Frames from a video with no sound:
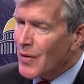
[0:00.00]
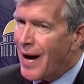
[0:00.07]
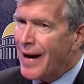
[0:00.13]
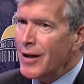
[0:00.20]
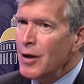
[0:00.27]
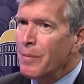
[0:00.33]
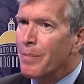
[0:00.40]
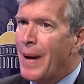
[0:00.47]
So how
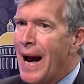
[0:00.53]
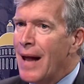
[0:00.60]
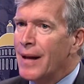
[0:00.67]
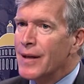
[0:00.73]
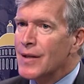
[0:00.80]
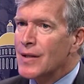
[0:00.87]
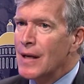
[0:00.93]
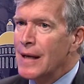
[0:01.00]
do you
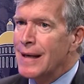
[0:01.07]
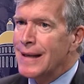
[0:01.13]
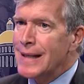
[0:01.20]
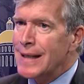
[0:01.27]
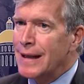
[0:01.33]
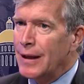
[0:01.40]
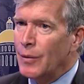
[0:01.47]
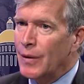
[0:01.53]
balance
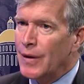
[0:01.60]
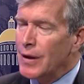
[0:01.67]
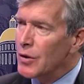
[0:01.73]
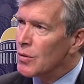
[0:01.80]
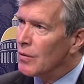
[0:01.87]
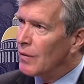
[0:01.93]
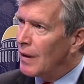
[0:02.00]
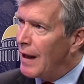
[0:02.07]
dealing with the
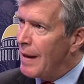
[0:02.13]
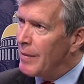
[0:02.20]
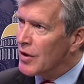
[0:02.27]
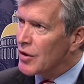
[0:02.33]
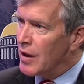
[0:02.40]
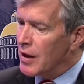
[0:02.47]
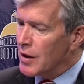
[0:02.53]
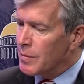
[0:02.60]
issue of climate
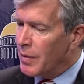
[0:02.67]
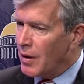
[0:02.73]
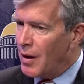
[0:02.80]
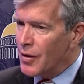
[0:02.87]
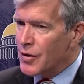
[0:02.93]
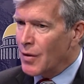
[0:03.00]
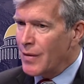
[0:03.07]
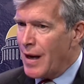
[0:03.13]
change, but
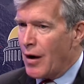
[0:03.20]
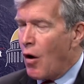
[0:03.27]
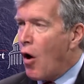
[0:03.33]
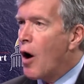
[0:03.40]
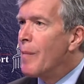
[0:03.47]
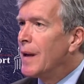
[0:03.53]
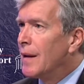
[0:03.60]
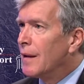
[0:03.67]
also not
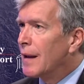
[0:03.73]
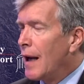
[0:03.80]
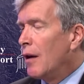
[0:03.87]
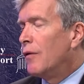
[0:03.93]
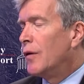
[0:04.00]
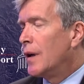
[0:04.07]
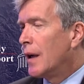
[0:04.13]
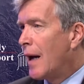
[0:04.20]
harming the
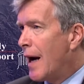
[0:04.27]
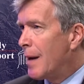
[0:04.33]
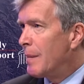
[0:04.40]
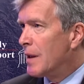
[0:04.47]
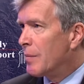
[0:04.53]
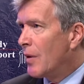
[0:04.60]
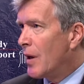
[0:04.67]
California economy in the